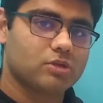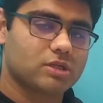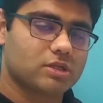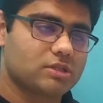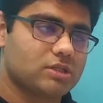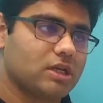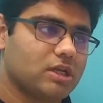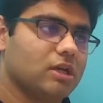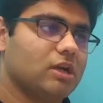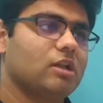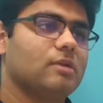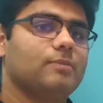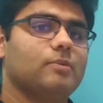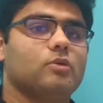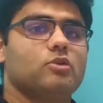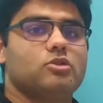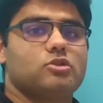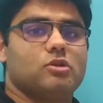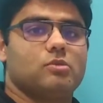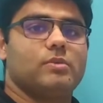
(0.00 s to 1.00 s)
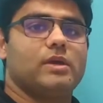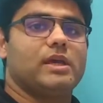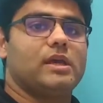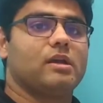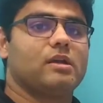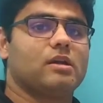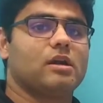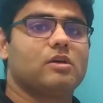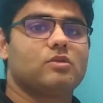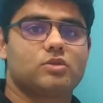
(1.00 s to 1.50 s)
single post, you're making
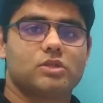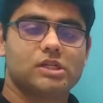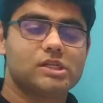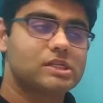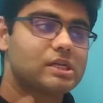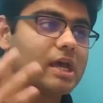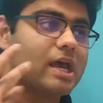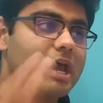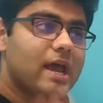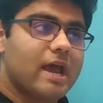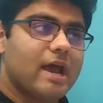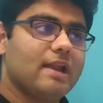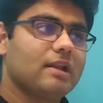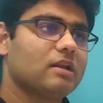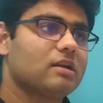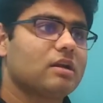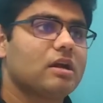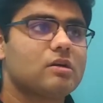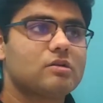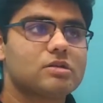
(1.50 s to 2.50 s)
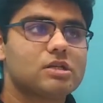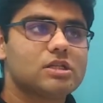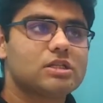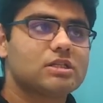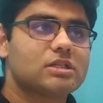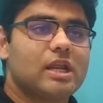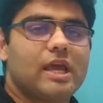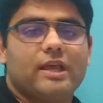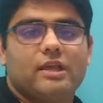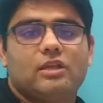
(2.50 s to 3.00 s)
carousels, and
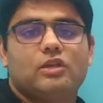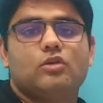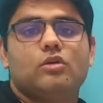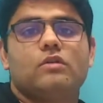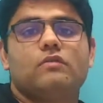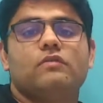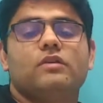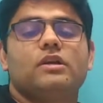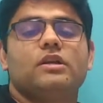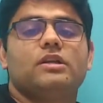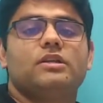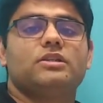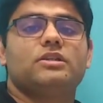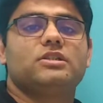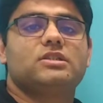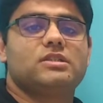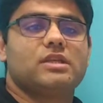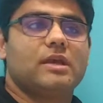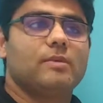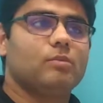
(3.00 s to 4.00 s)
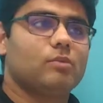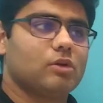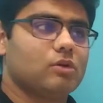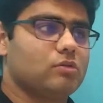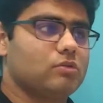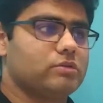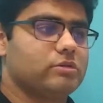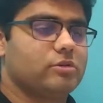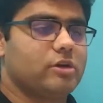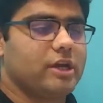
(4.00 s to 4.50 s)
carousels like you are wearing same
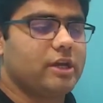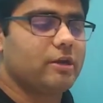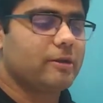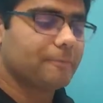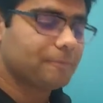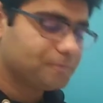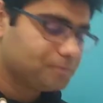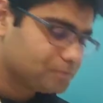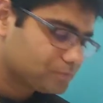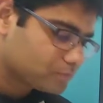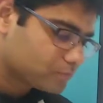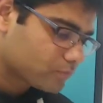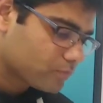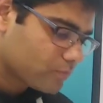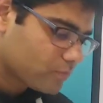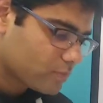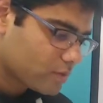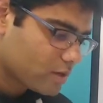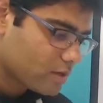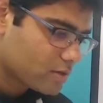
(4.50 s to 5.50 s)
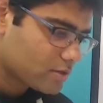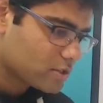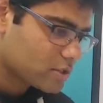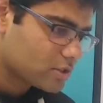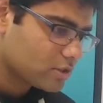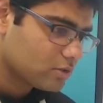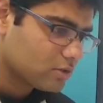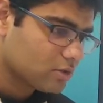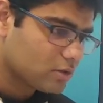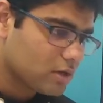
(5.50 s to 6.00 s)
clothes, right?
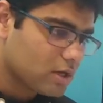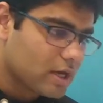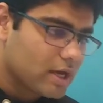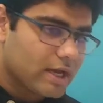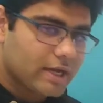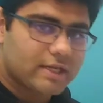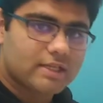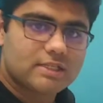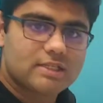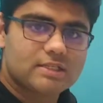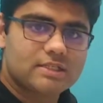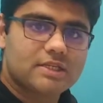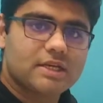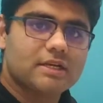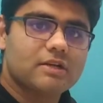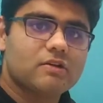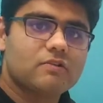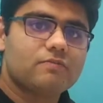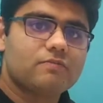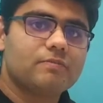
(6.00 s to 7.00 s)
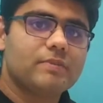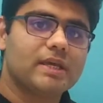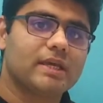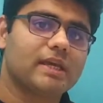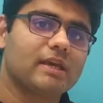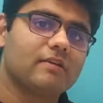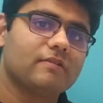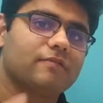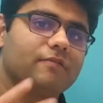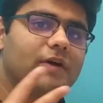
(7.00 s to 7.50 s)
So instead of
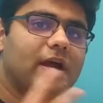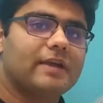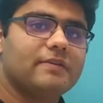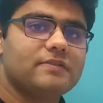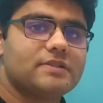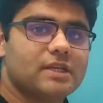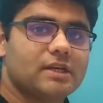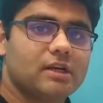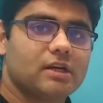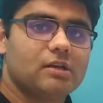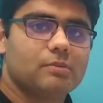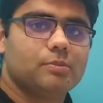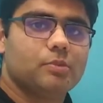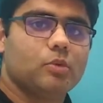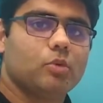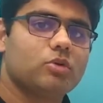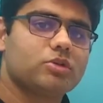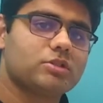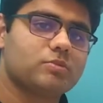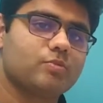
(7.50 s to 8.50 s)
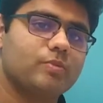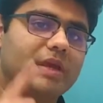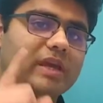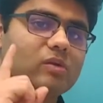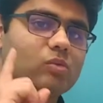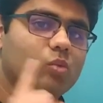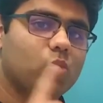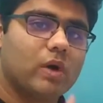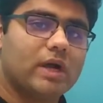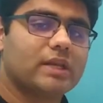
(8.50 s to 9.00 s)
making 5 single posts, make
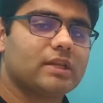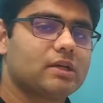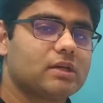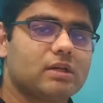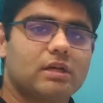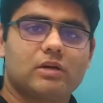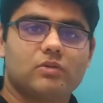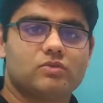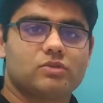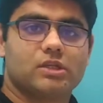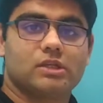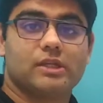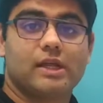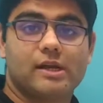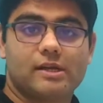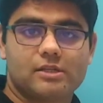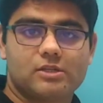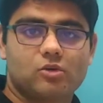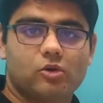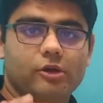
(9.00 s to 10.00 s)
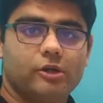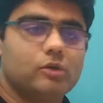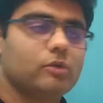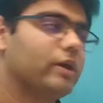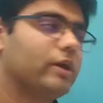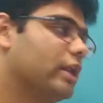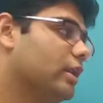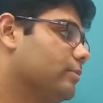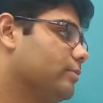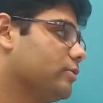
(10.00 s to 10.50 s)
1 carousel. That is going to
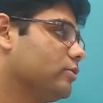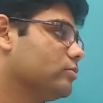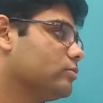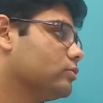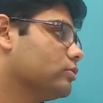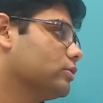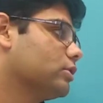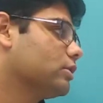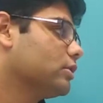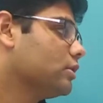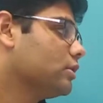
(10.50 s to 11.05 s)
help you more.